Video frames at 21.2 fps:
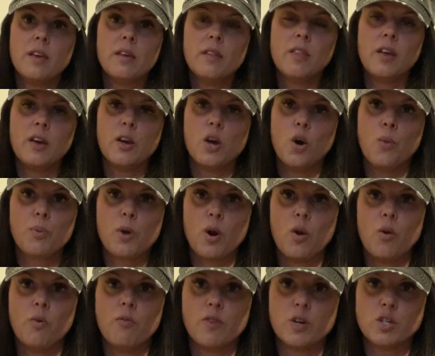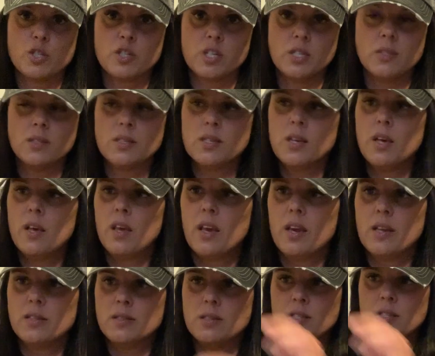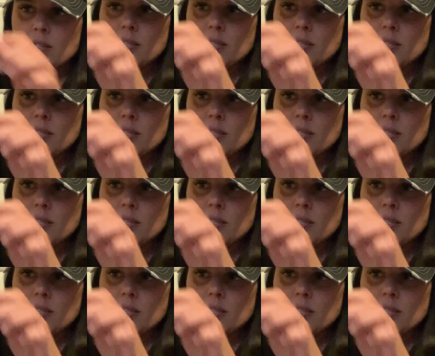GoPro versions because it's